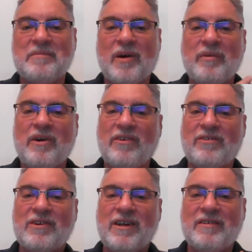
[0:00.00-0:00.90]
and probably
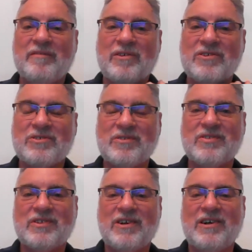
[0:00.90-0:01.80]
other native
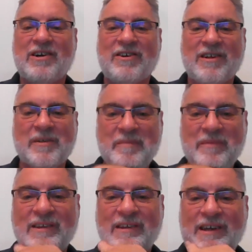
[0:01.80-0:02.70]
nurseries in our area.
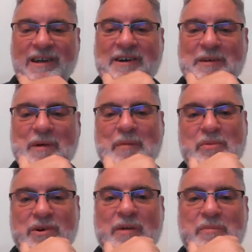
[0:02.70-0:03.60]

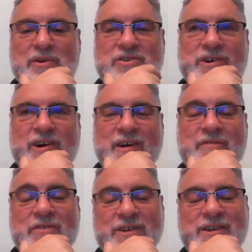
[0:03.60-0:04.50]
I'm pretty sure I
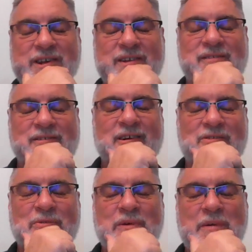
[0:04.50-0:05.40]
have seen it
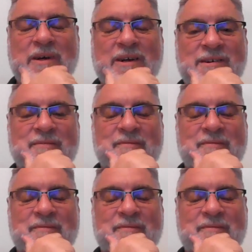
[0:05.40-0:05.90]
at Sweet Bay.